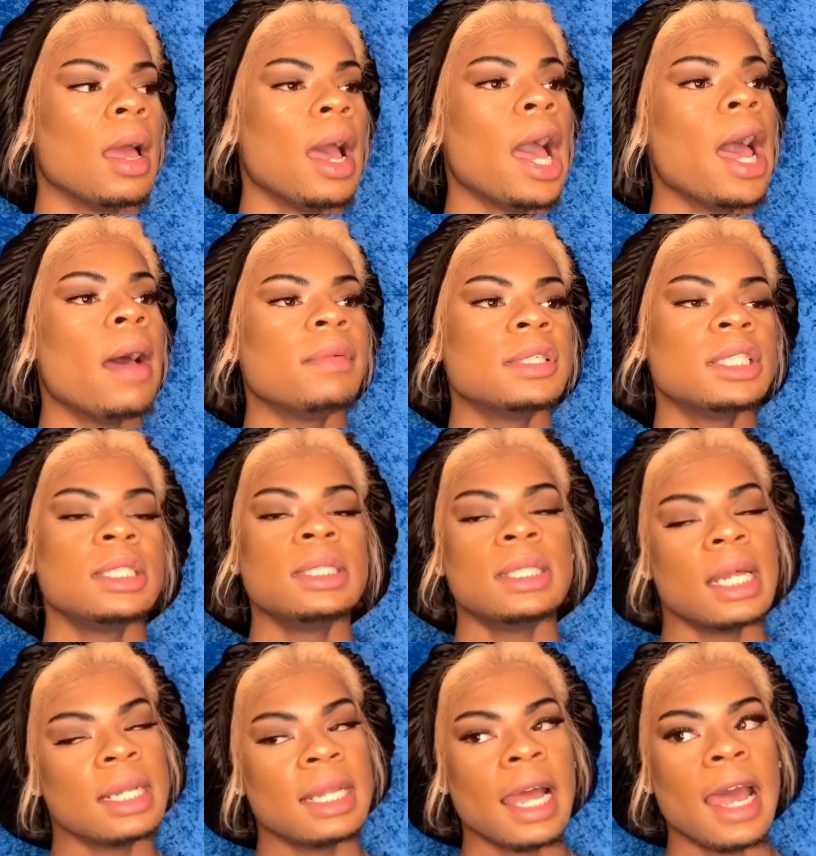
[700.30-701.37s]
After she
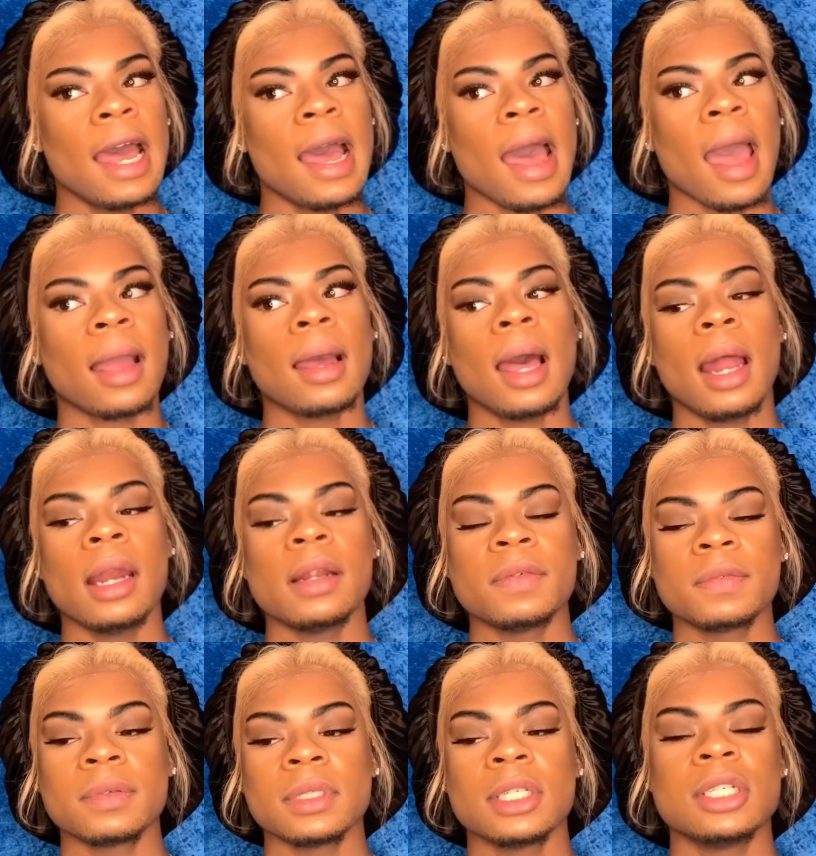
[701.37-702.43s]
said that, I kind
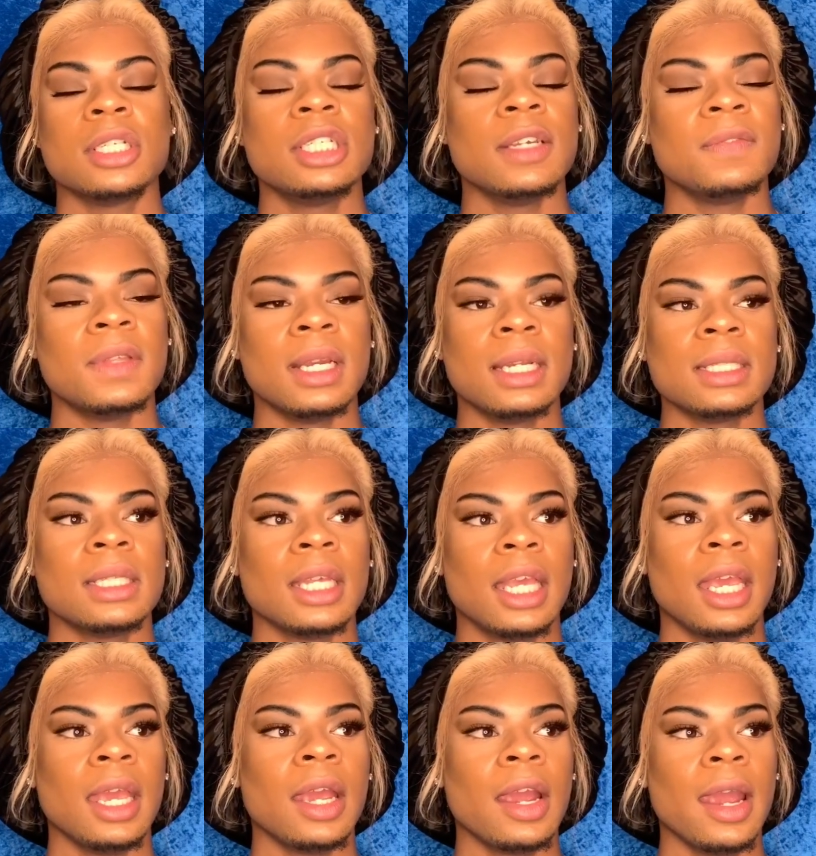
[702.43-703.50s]
of shifted into
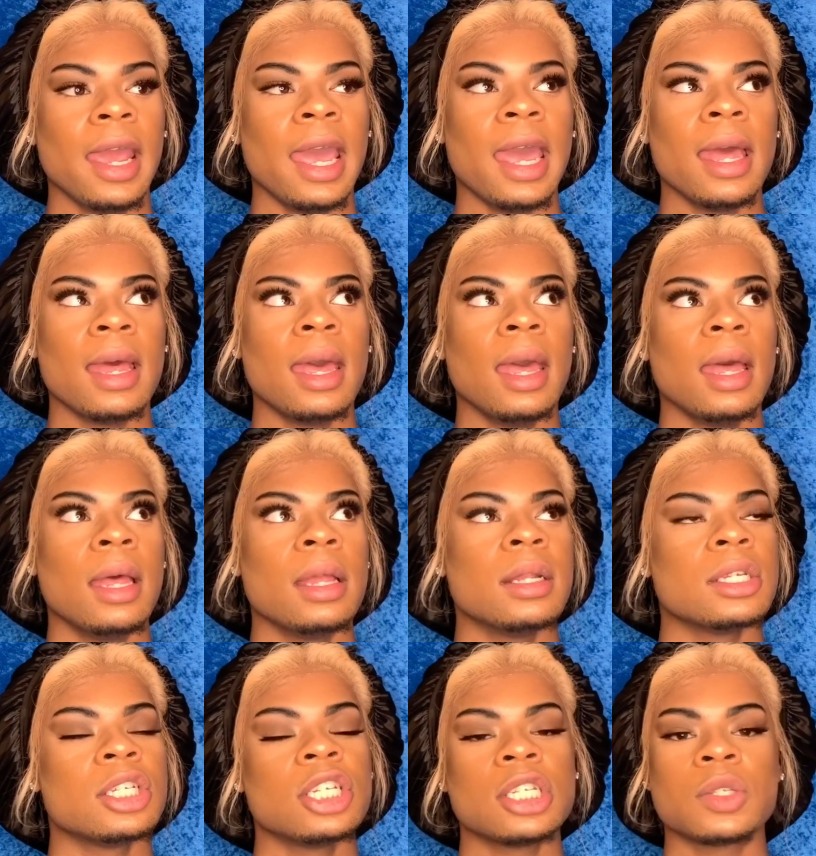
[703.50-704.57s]
gear and
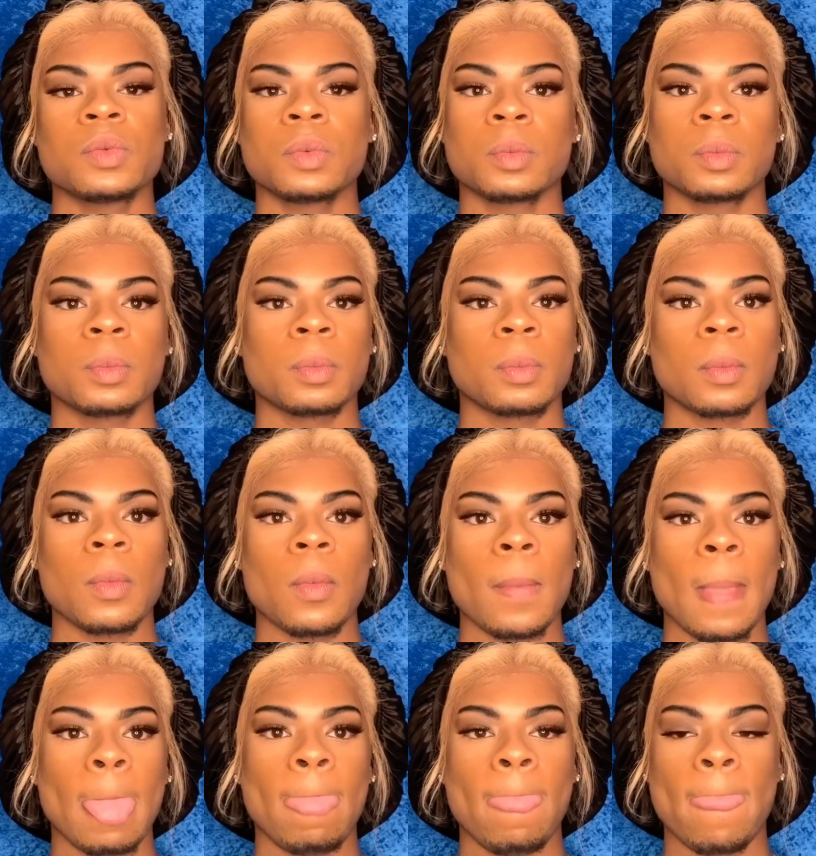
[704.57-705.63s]
just
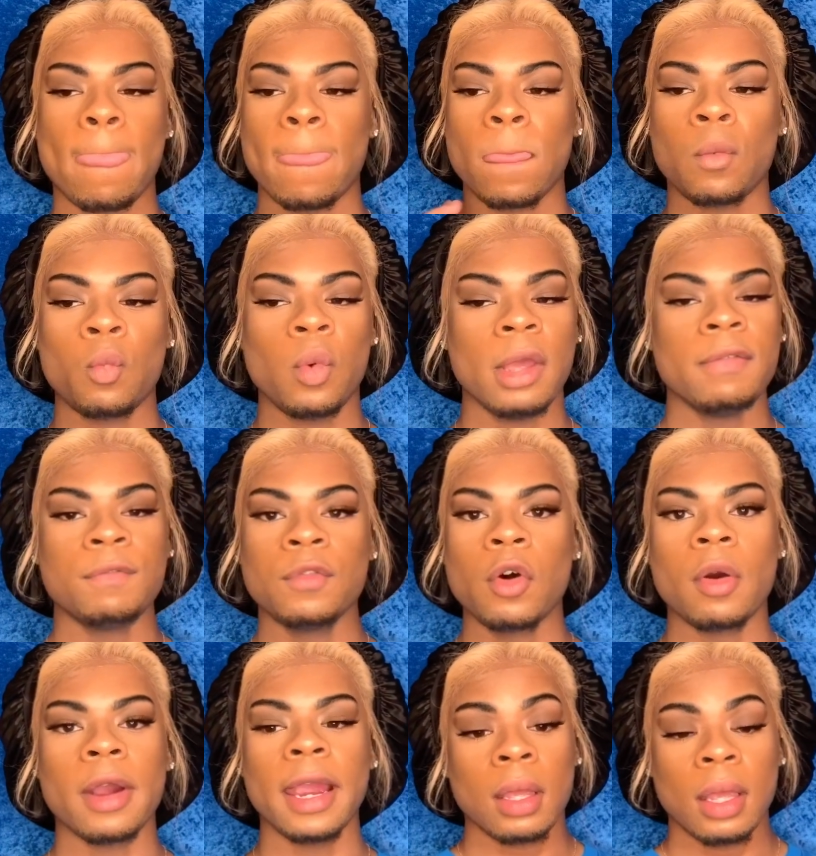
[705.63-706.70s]
went
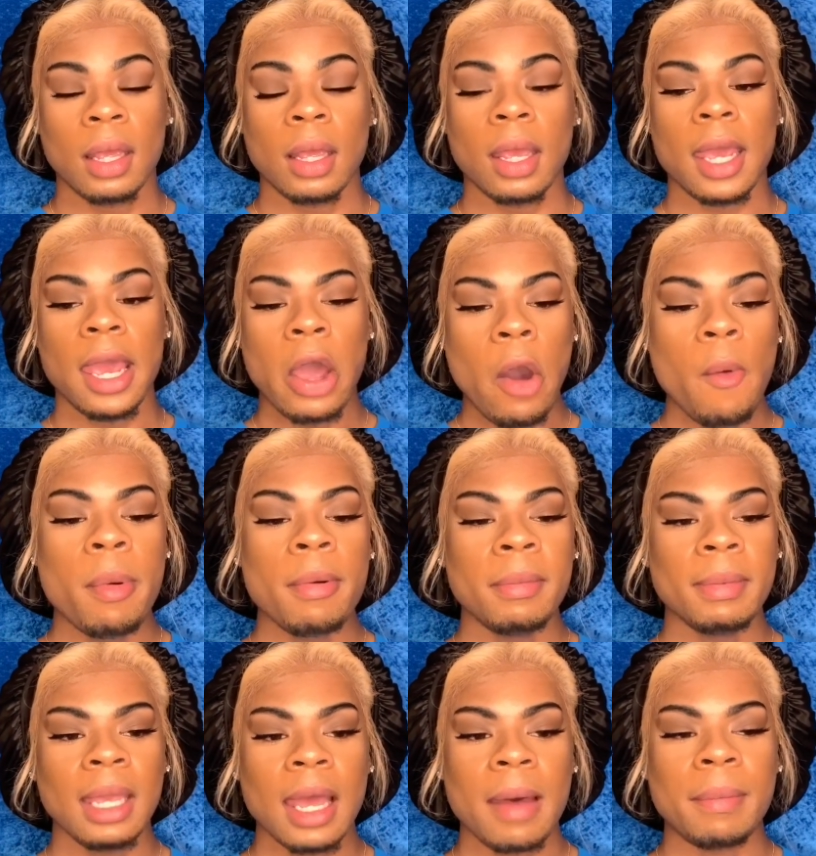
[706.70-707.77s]
for it. It opened
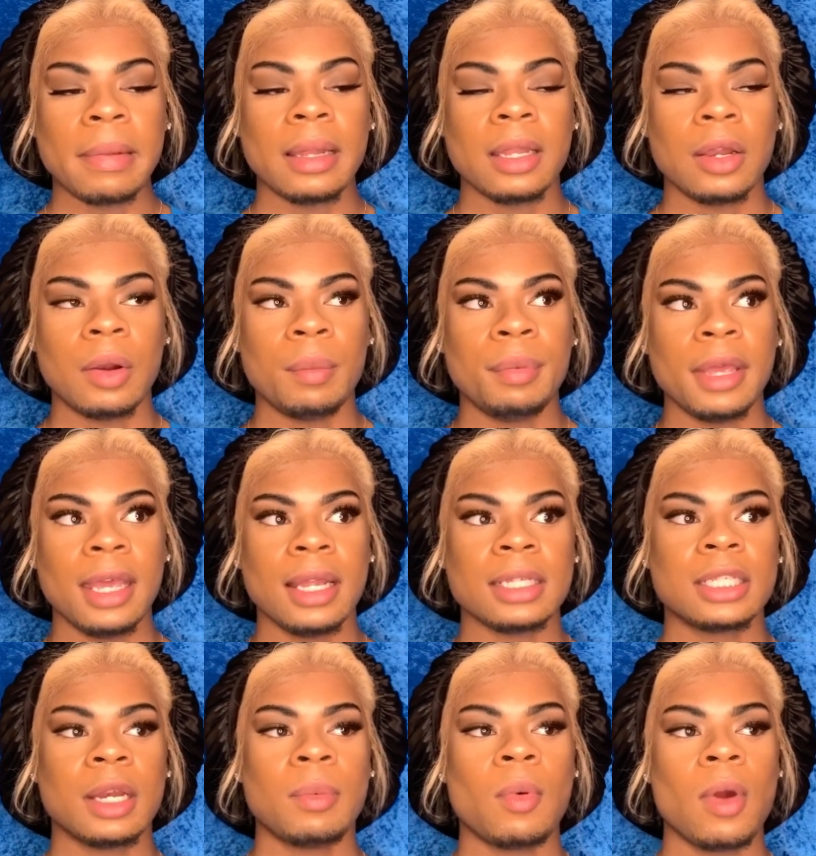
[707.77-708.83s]
me up a little bit
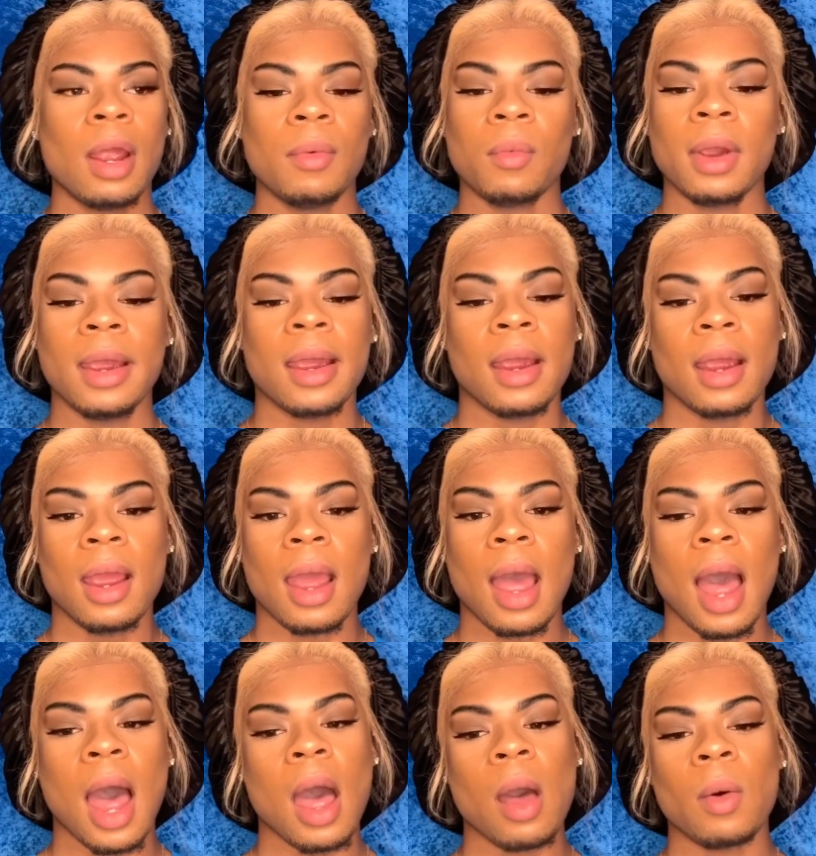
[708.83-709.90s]
to the point where
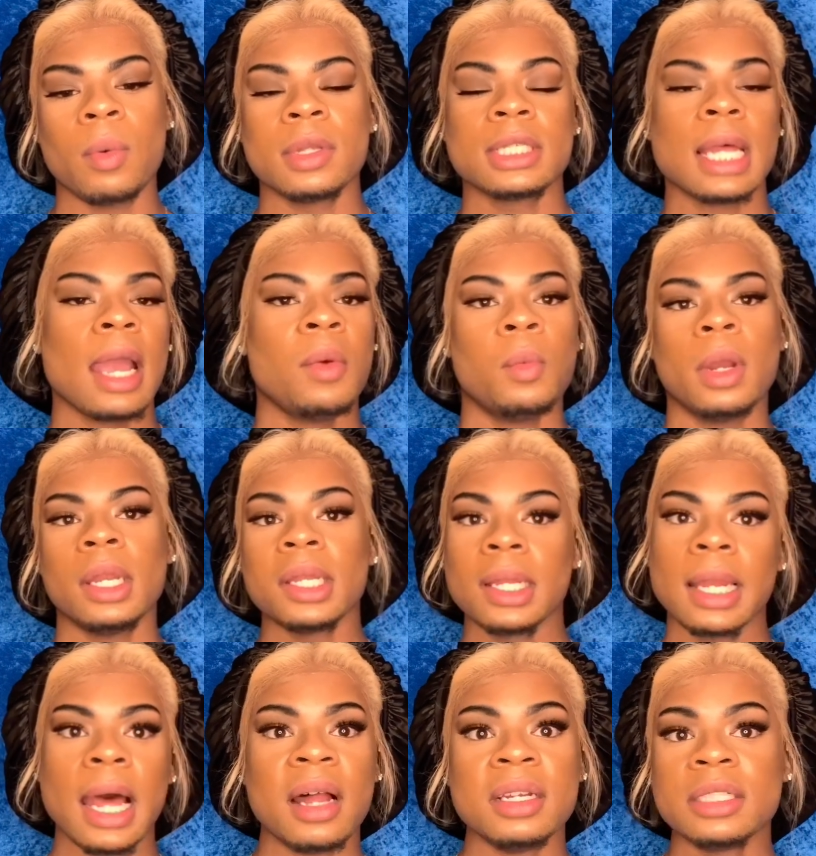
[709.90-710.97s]
I was like one of the
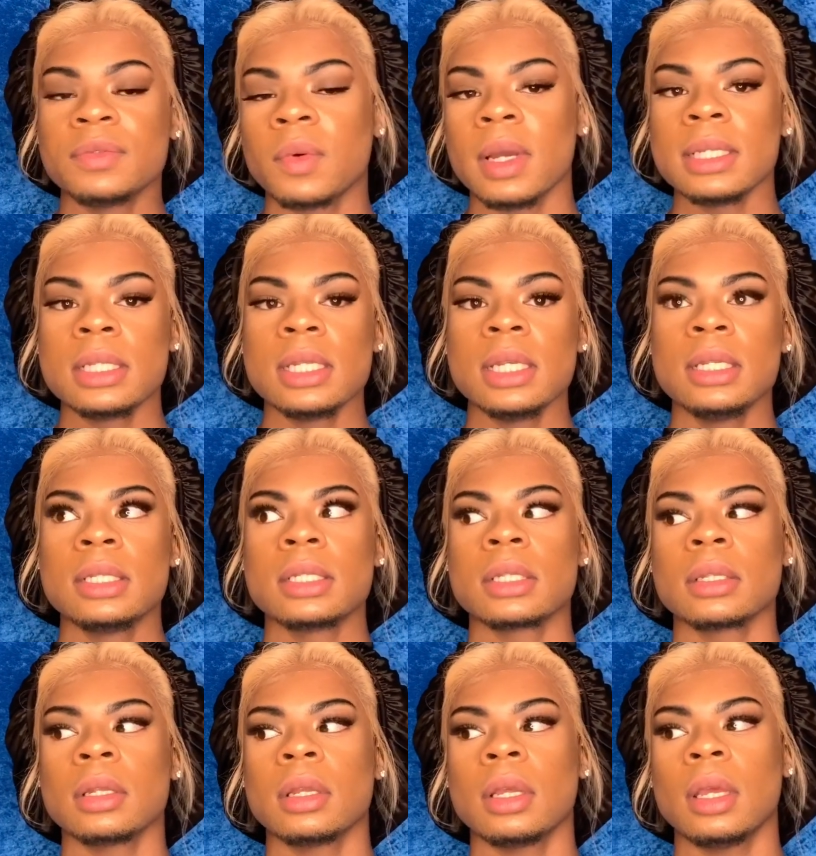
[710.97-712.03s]
loudest voices
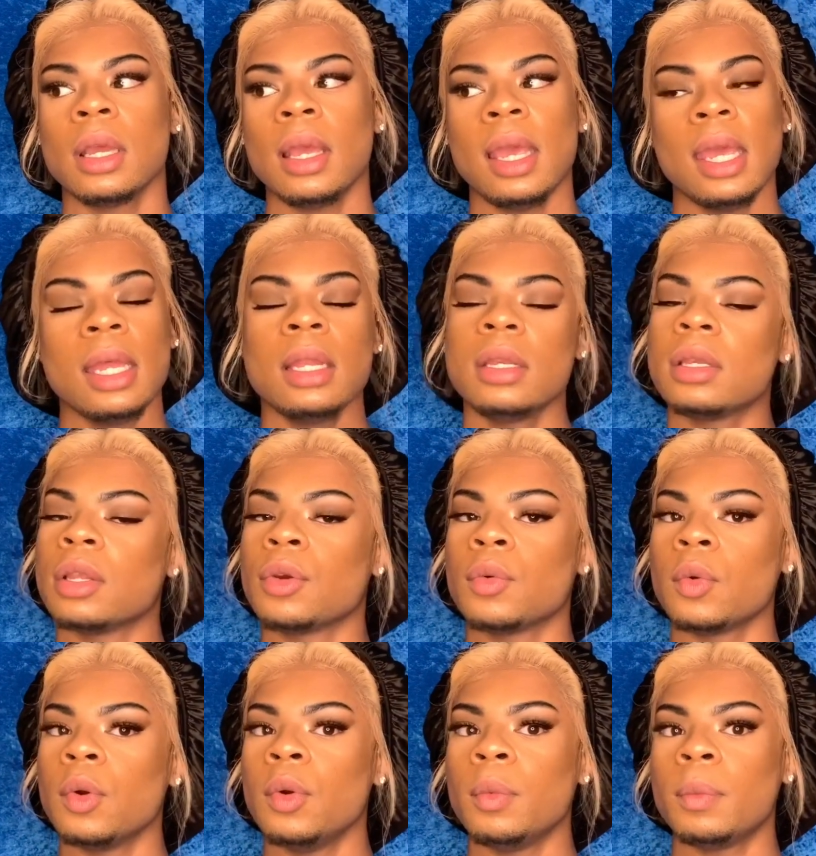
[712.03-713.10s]
in the
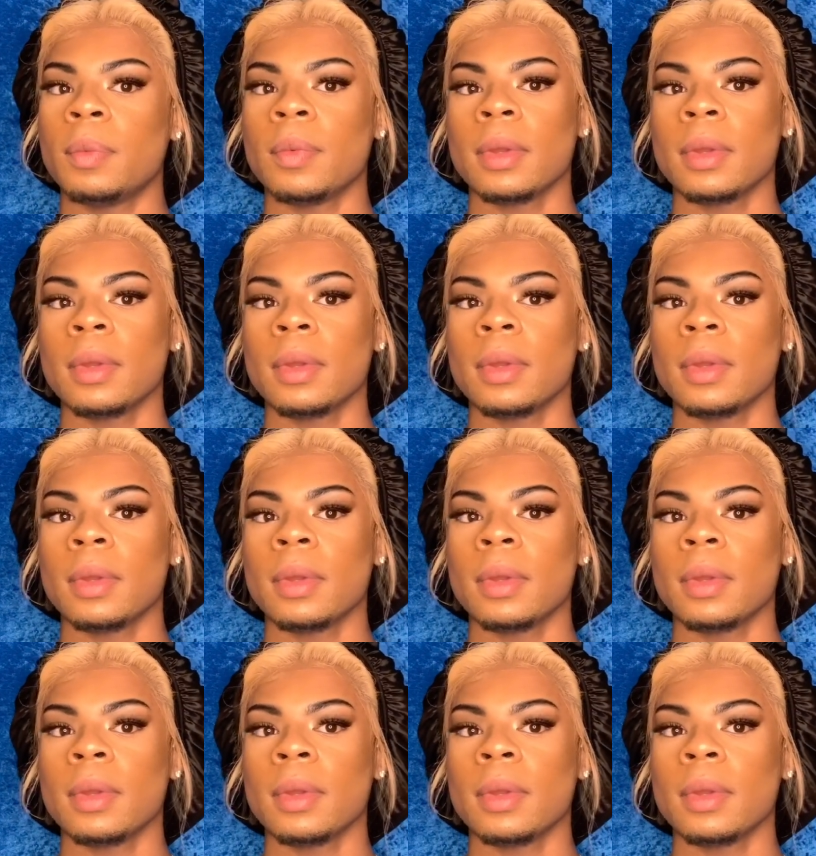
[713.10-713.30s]
group